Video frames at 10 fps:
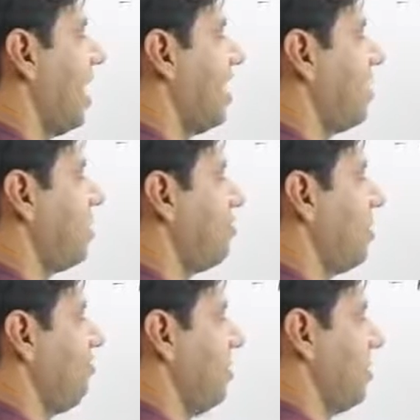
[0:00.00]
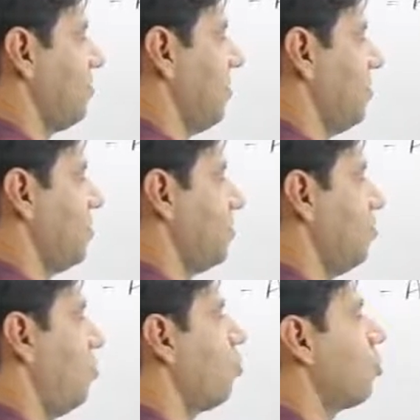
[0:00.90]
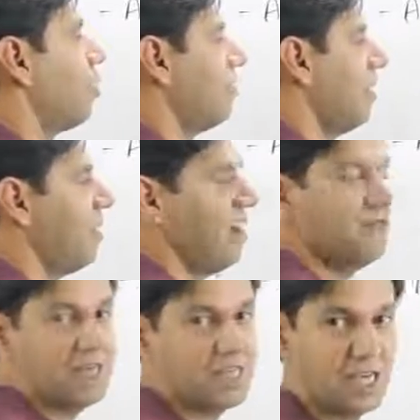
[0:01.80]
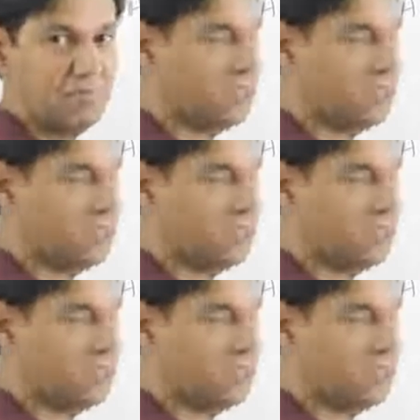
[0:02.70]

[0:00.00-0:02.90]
like the previous ones. Both of them have the same